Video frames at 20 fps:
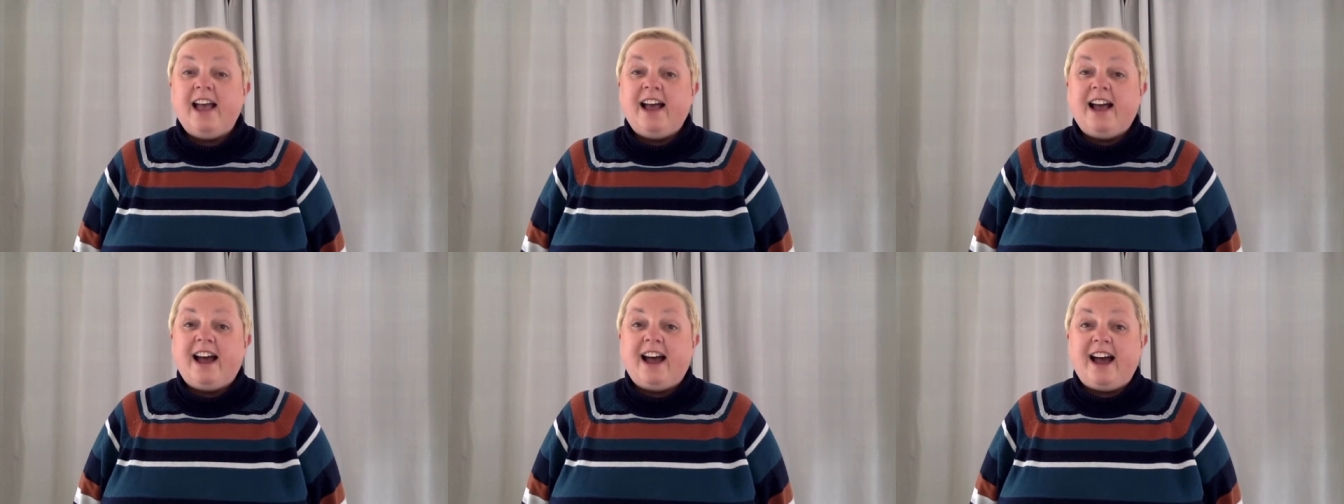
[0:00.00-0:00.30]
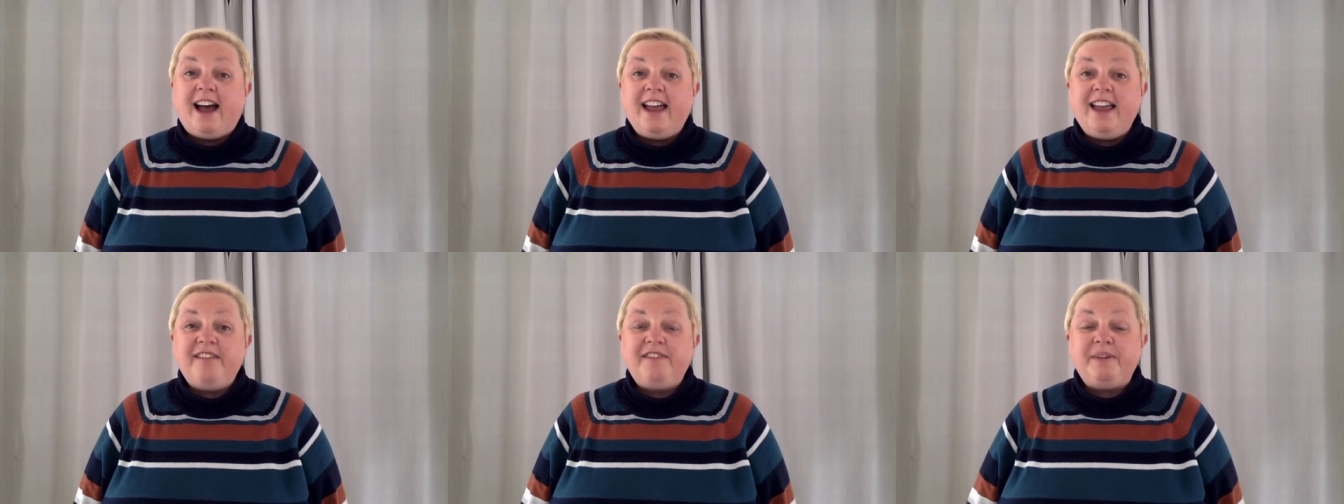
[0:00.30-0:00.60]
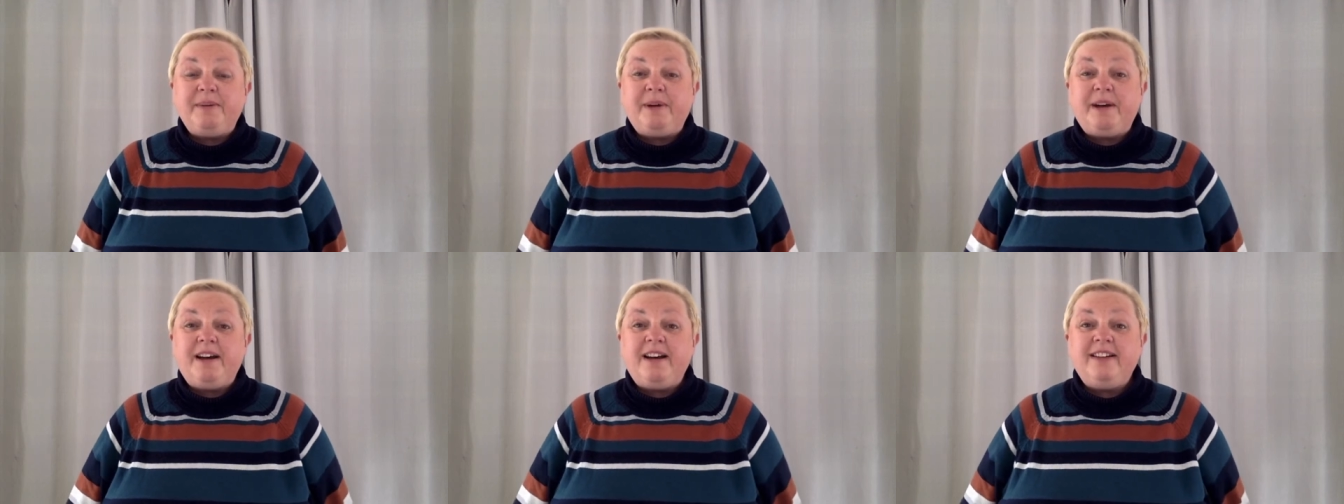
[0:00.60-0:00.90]
Hi
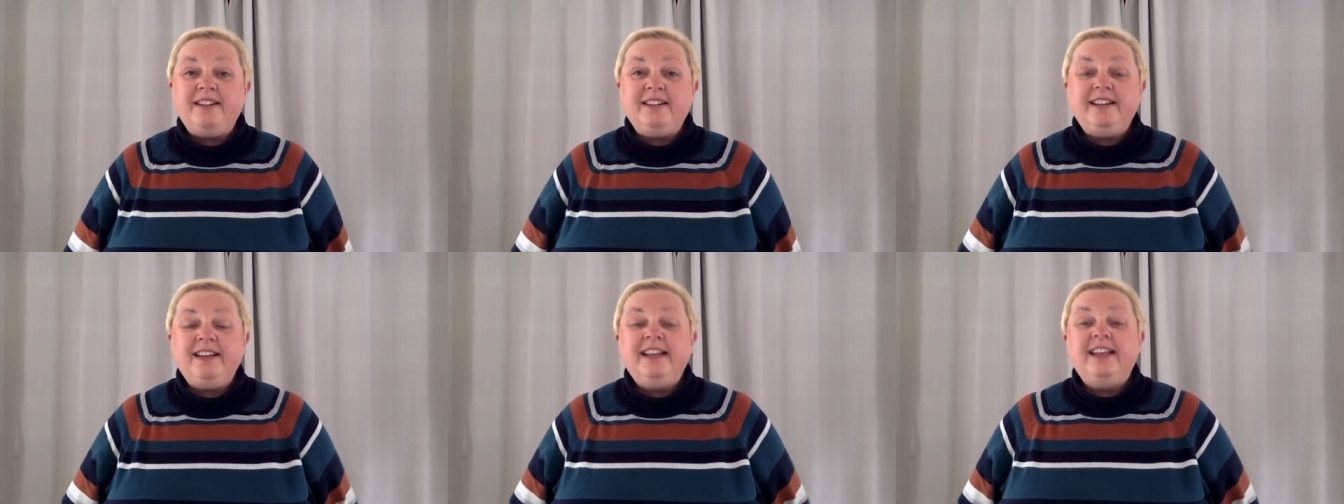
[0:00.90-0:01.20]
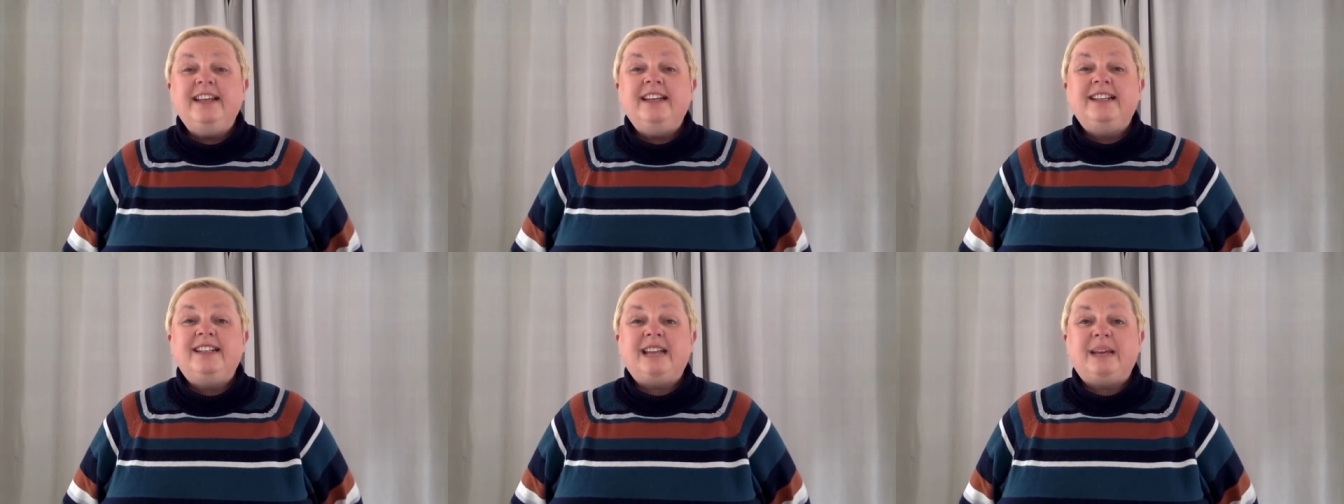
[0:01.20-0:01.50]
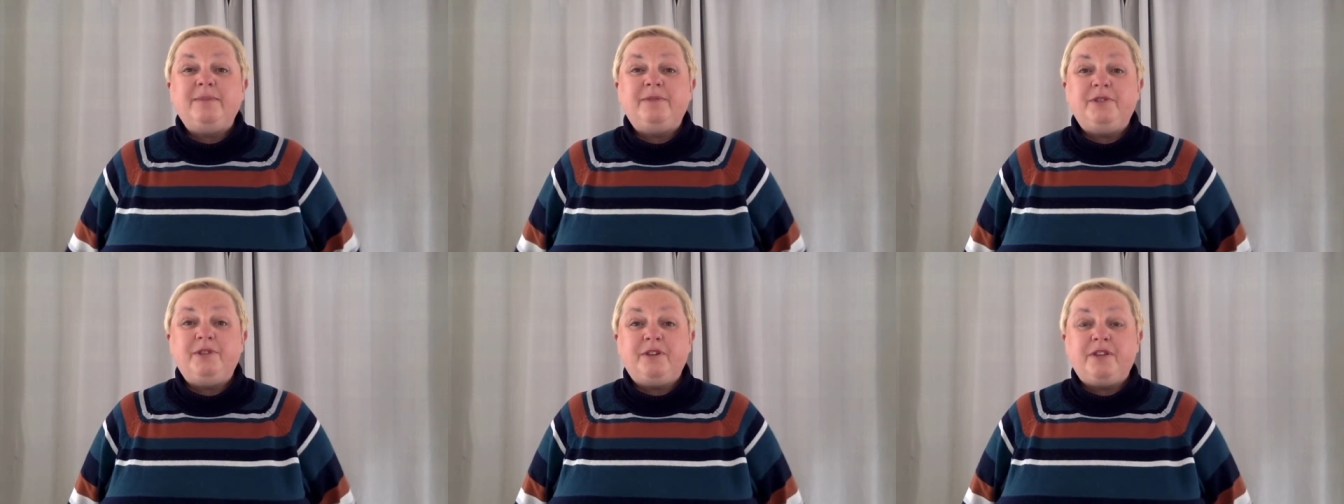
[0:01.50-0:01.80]
everyone, time
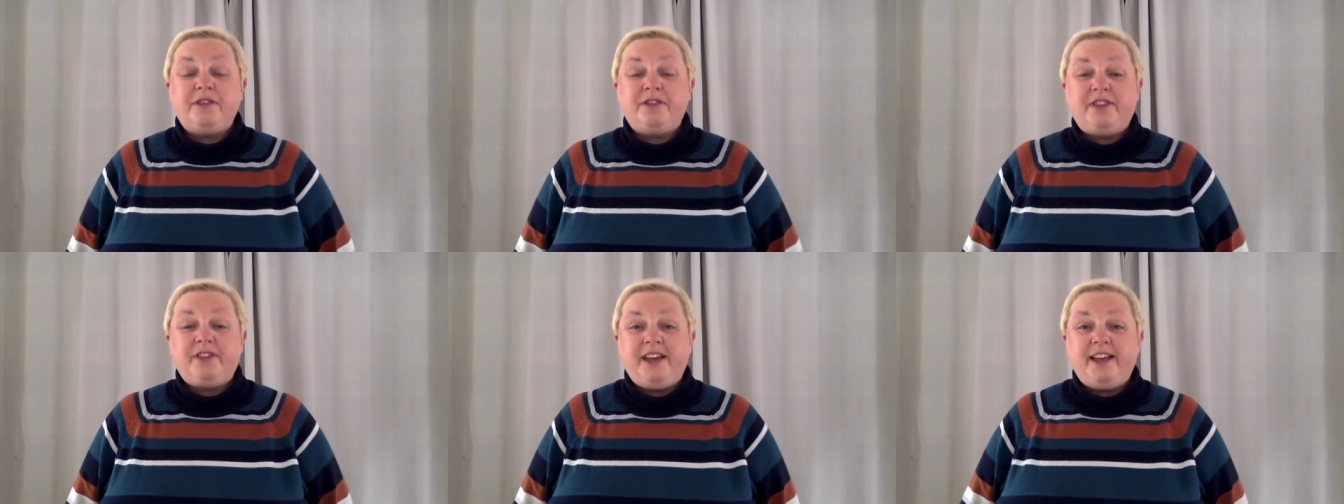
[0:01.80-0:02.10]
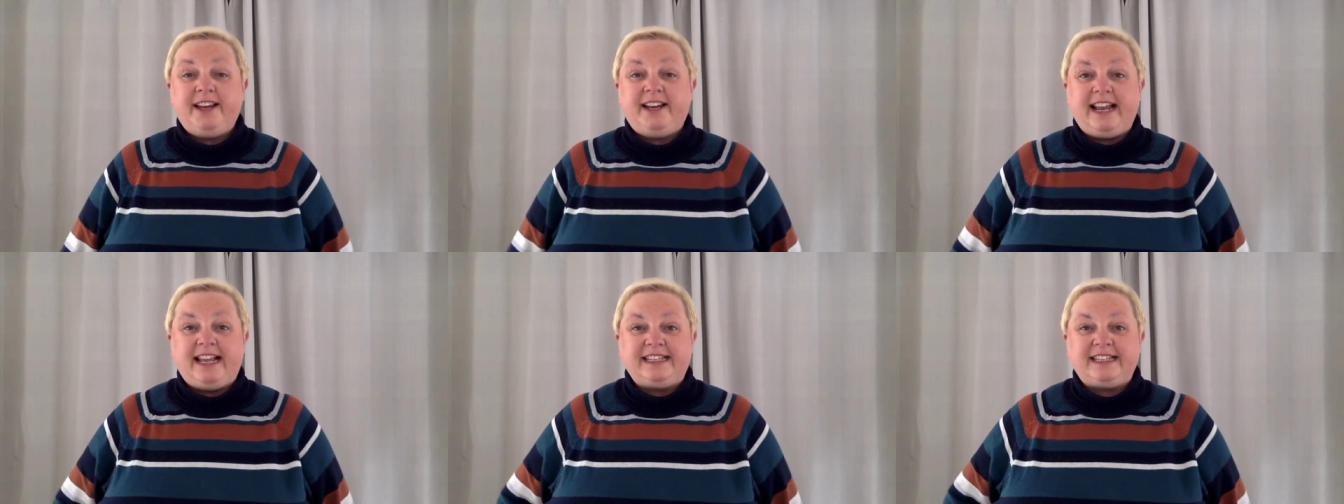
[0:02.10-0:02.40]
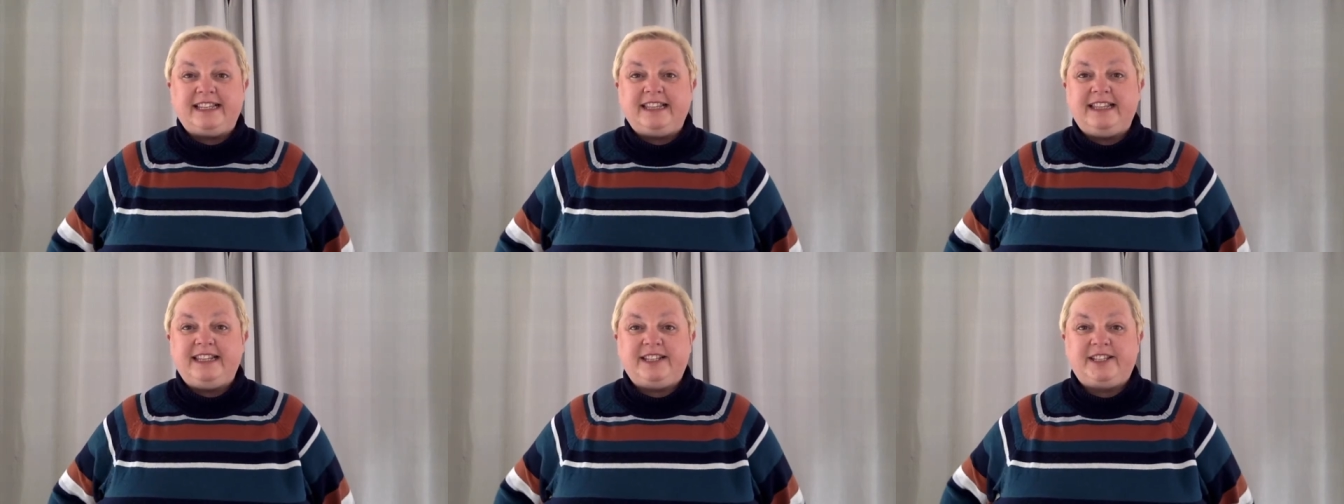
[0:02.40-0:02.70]
for your third
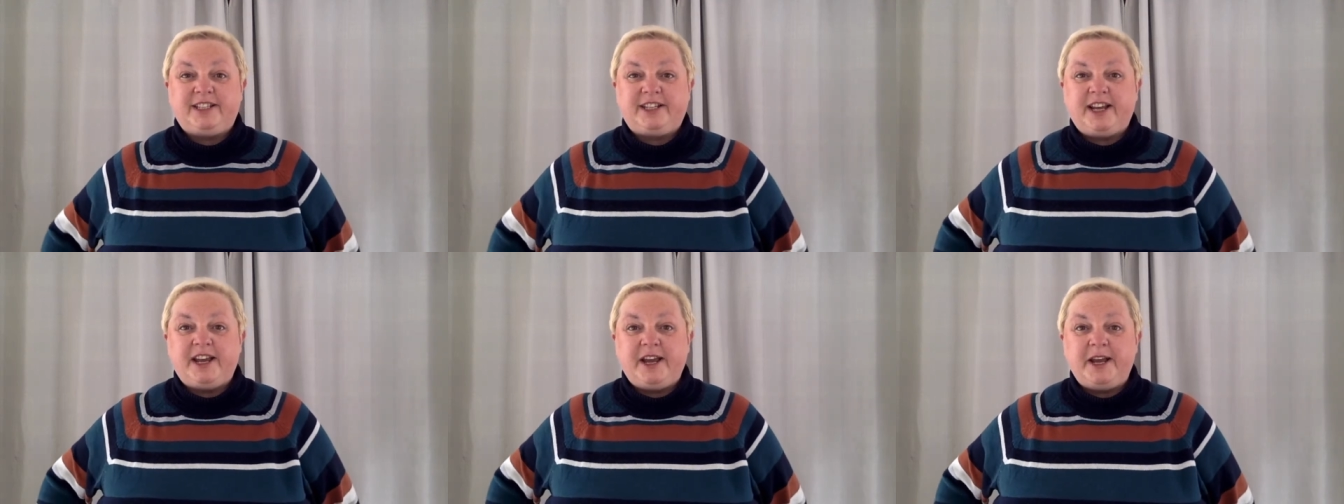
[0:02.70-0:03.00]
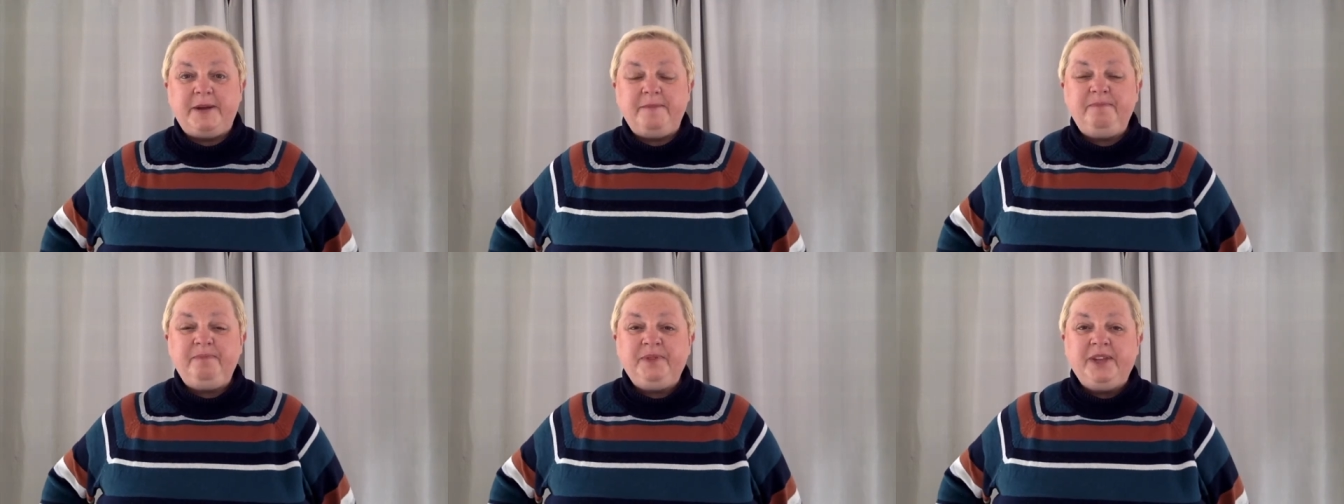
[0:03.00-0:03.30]
lesson this term,